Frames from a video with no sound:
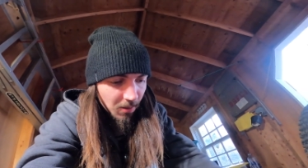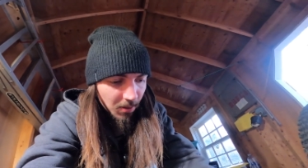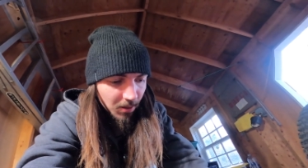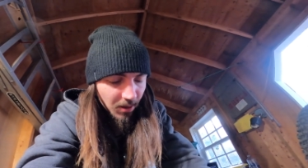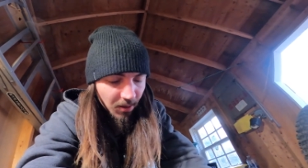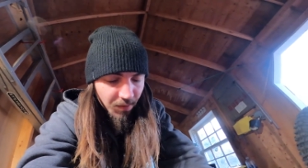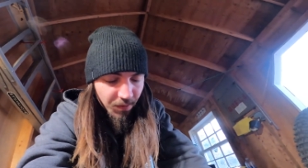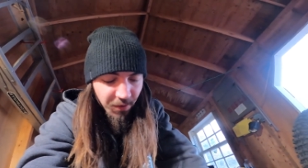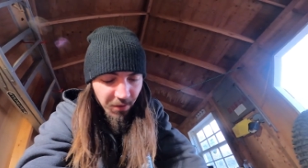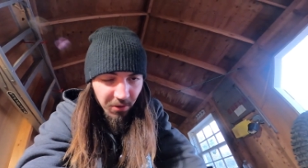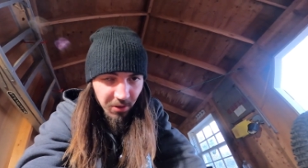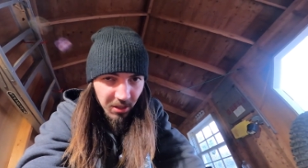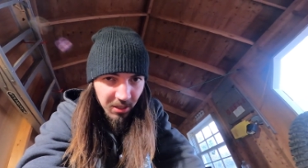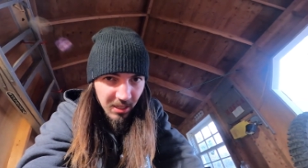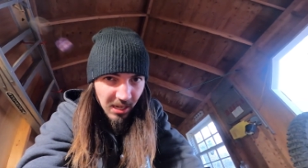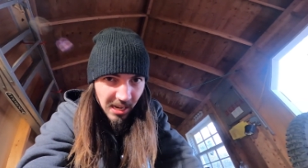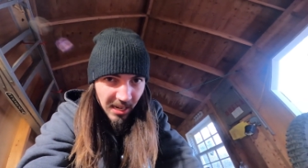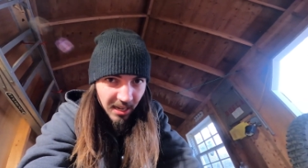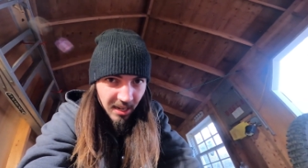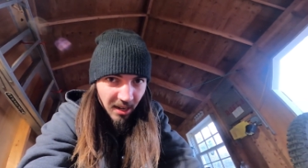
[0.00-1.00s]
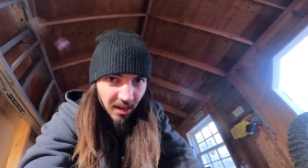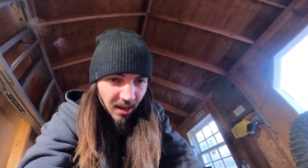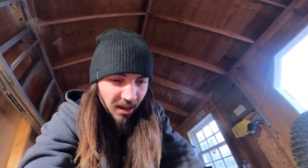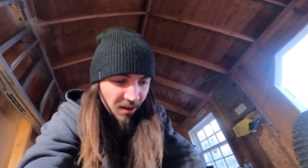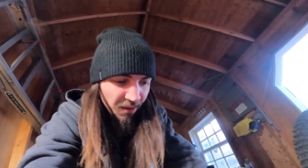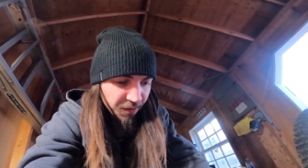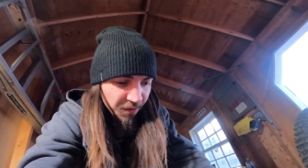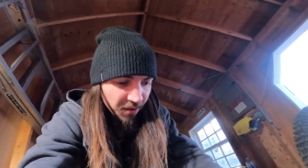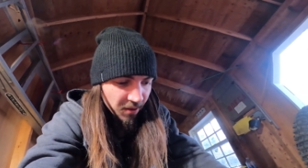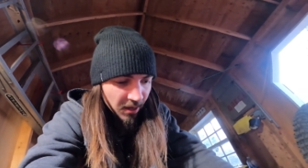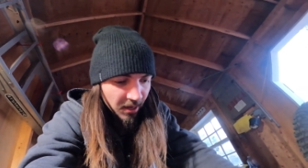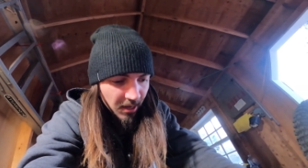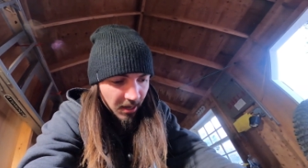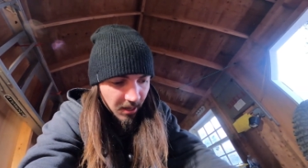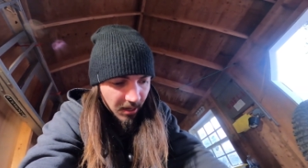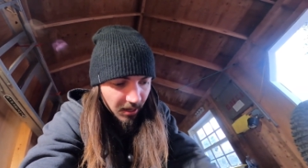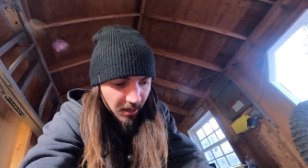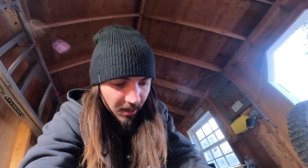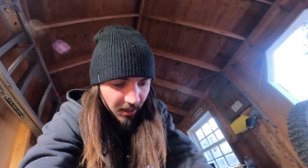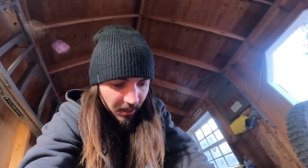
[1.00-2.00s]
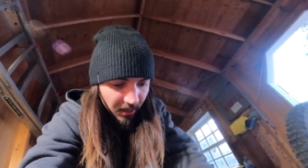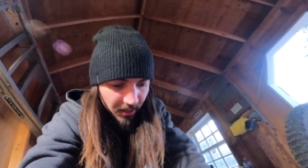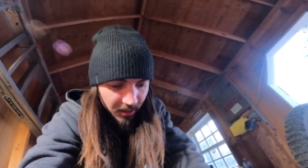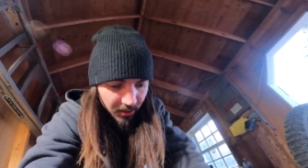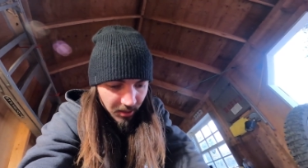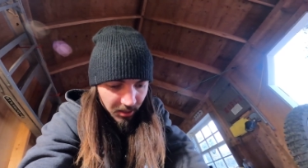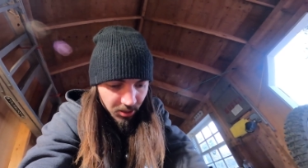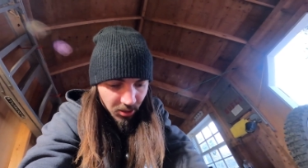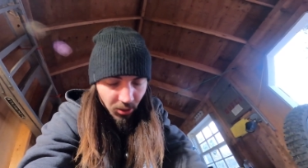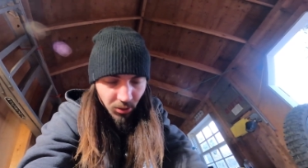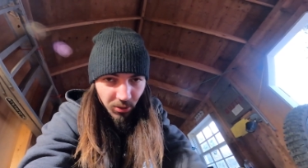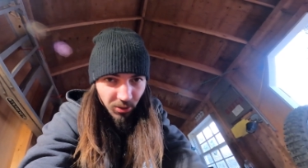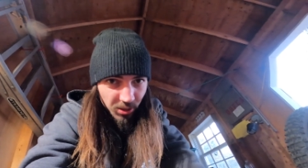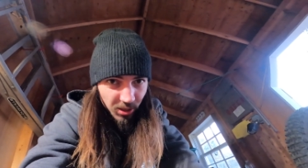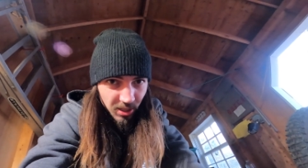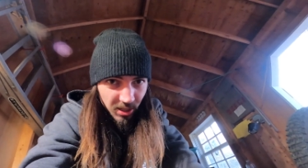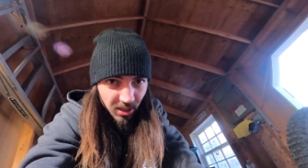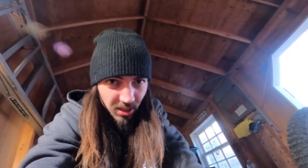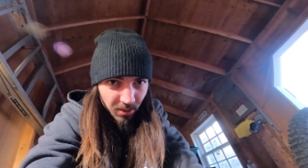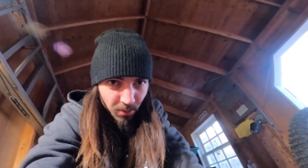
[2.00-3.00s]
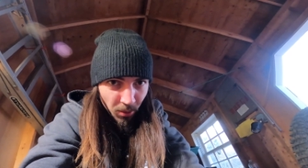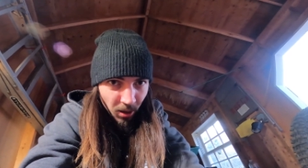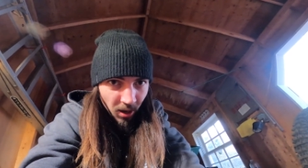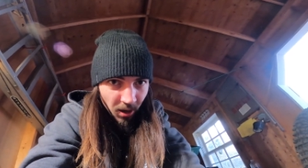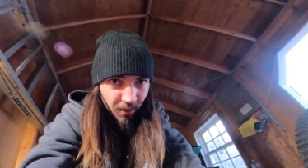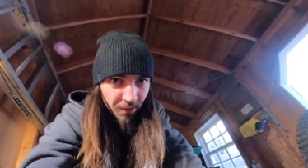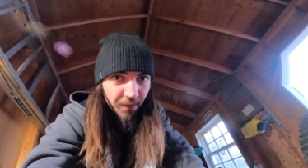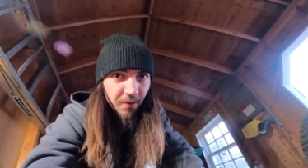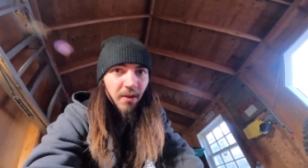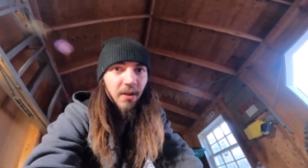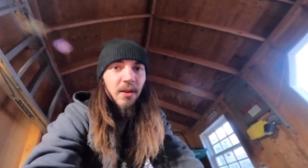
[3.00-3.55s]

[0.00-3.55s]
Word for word: we can fully take it off and get this whole system off